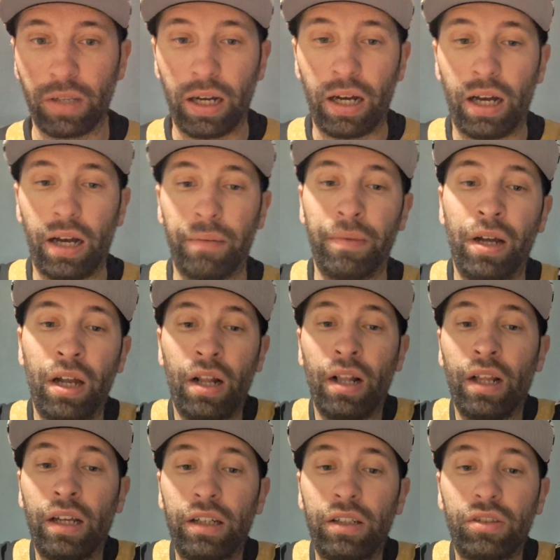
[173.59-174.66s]
Um,
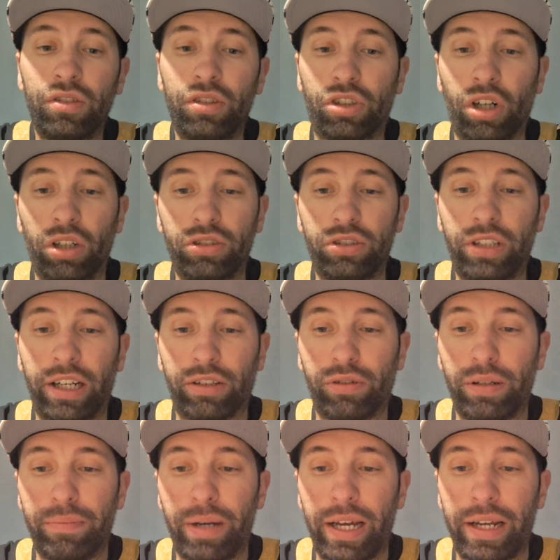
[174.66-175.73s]
the Chargers at
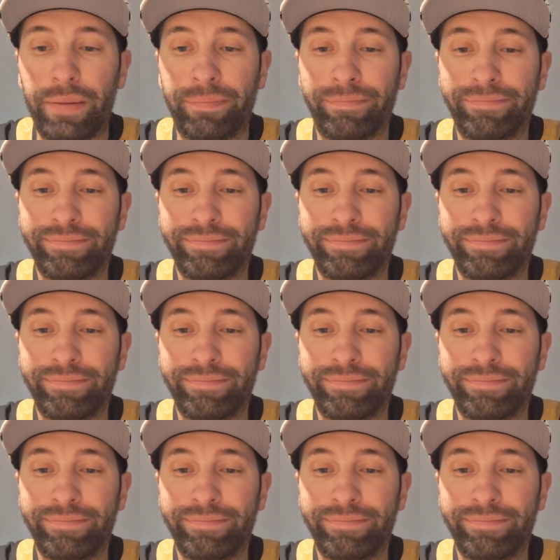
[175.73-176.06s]
Green Bay.